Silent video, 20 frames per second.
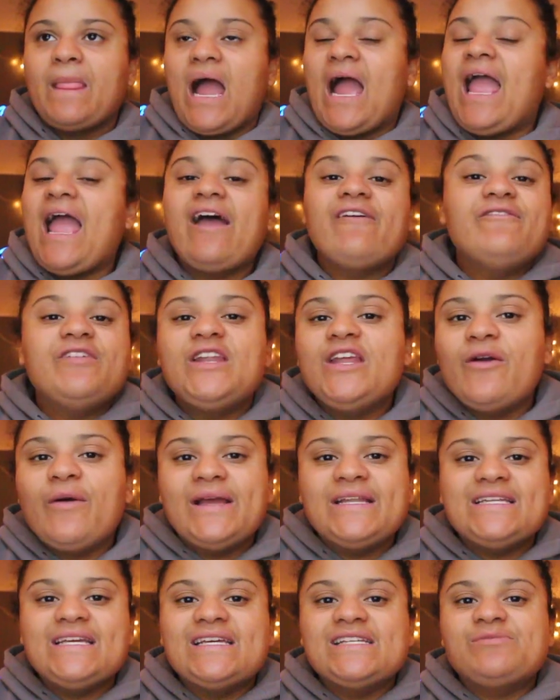I have video
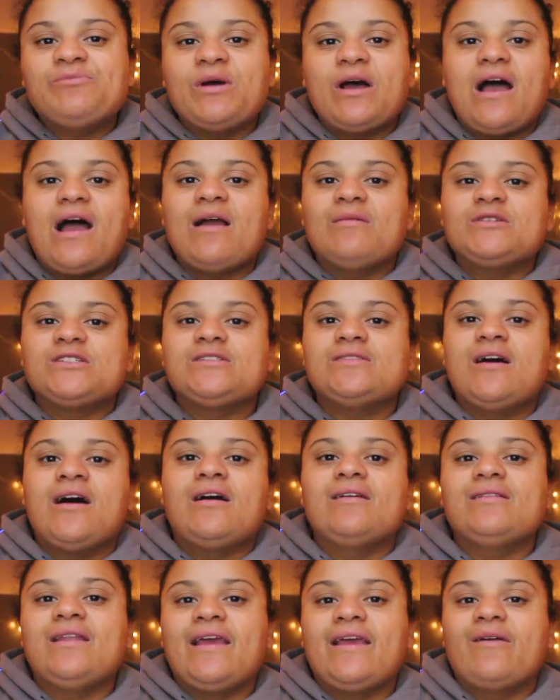ideas, but I'm just
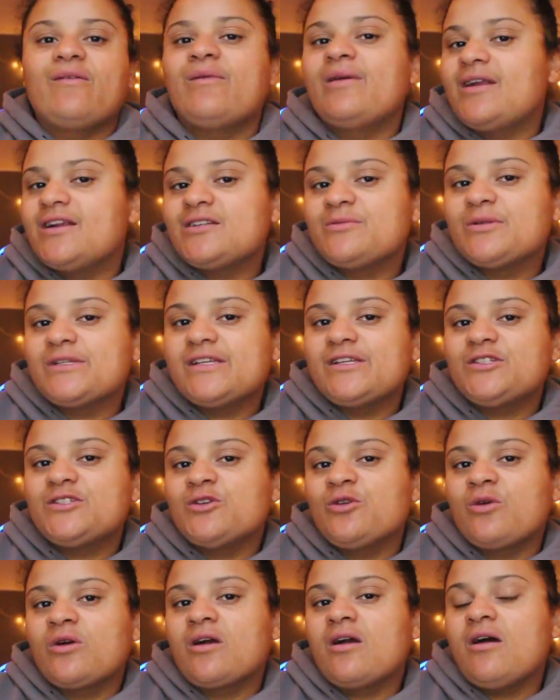not like 100%
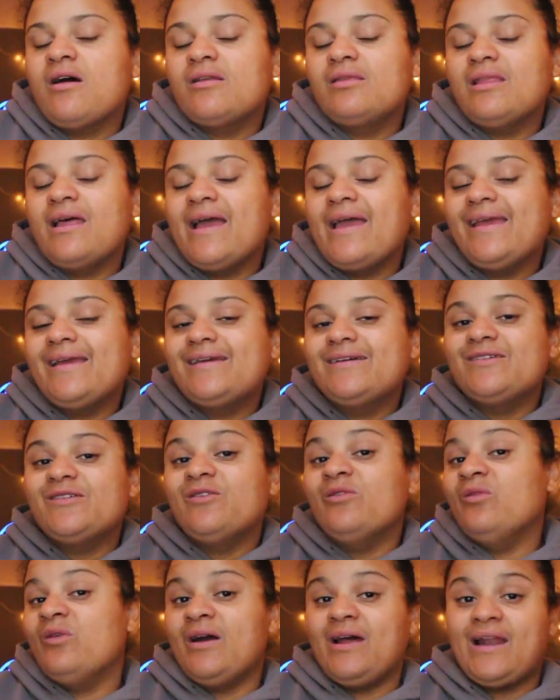sure on like
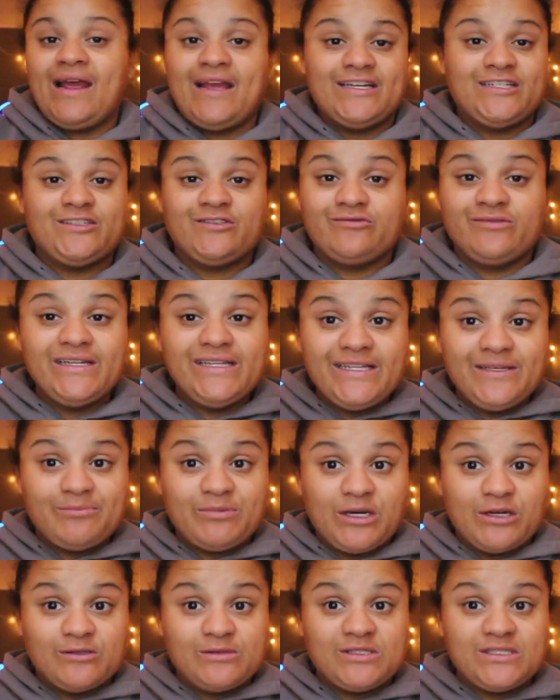what I should really
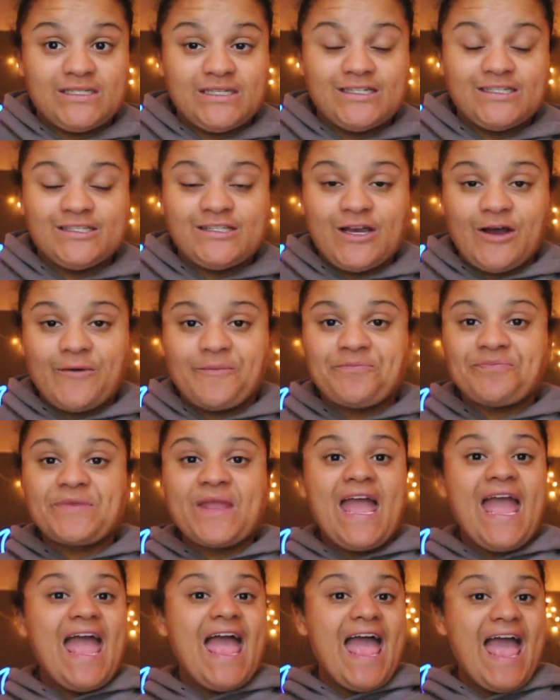post. So
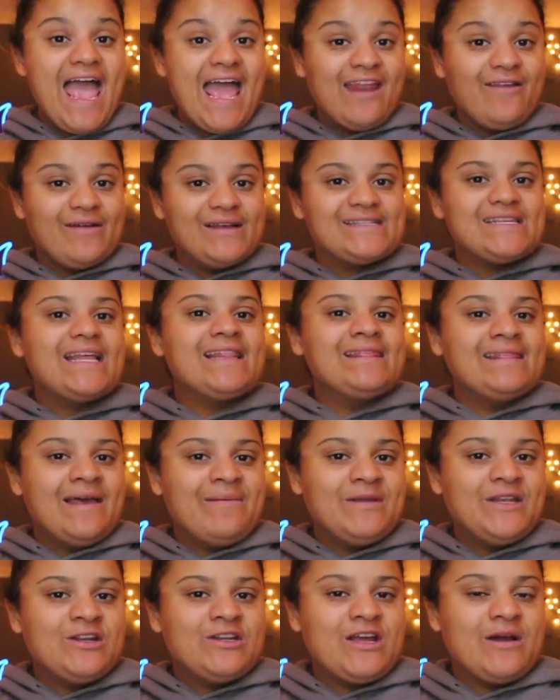anyways,
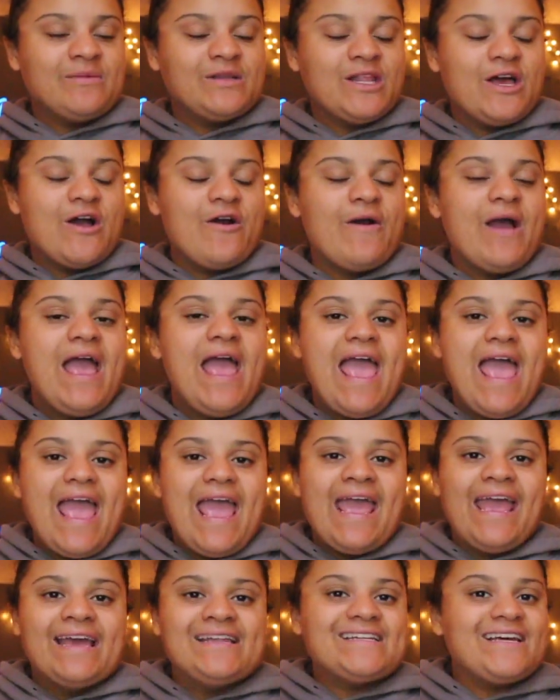let me know down below
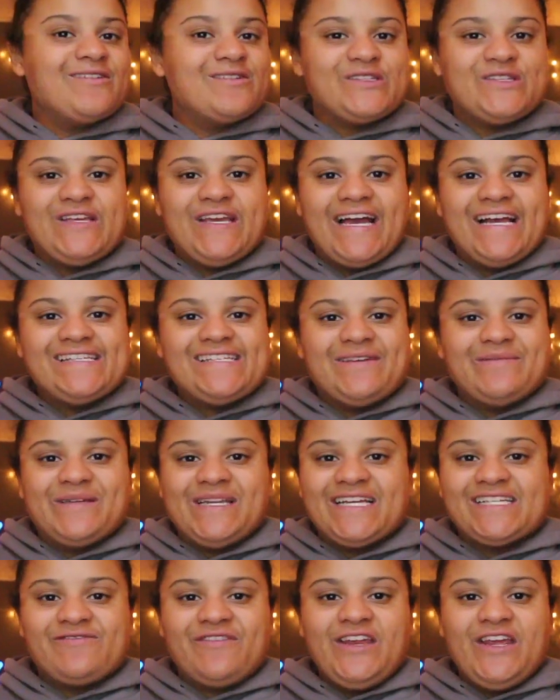and I will see you guys in my
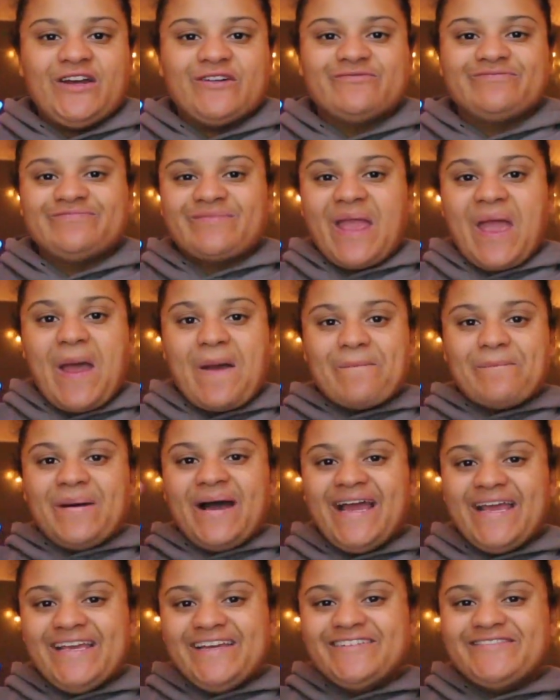next video.
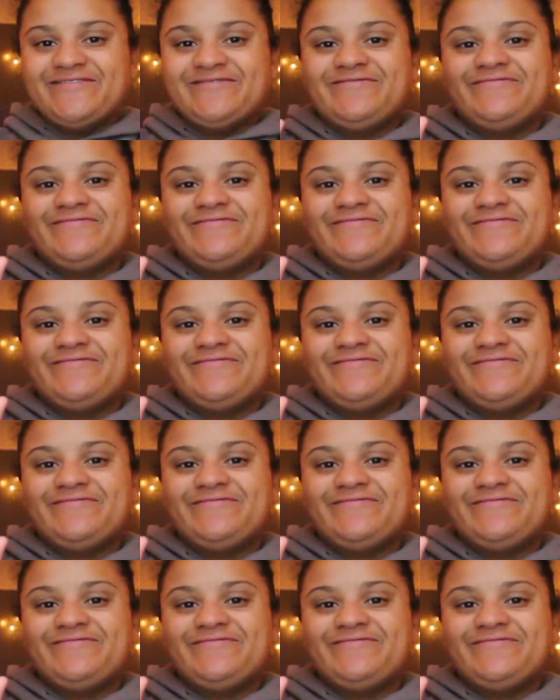Bye!